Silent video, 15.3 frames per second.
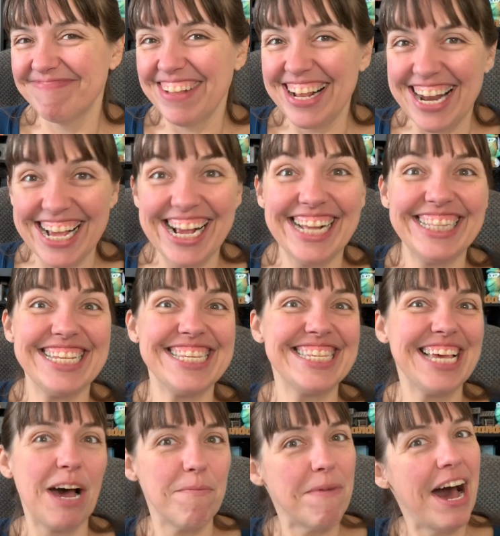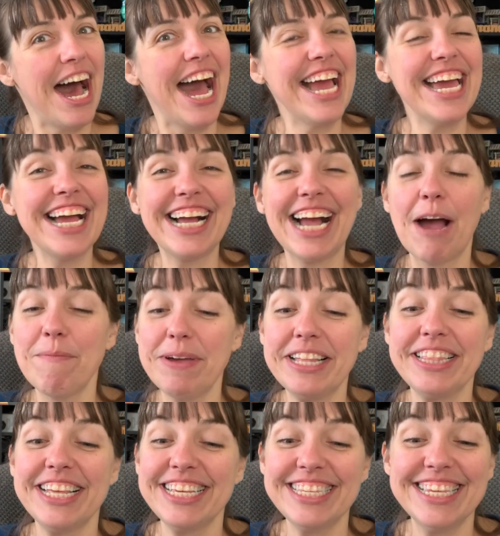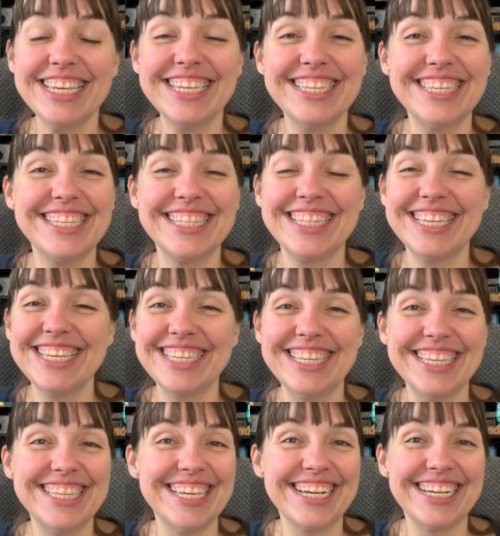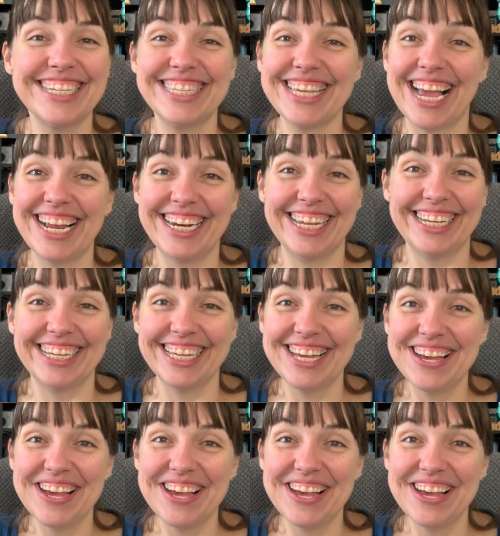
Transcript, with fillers: And they got the Salma Hayek. I mean, this is this is exciting.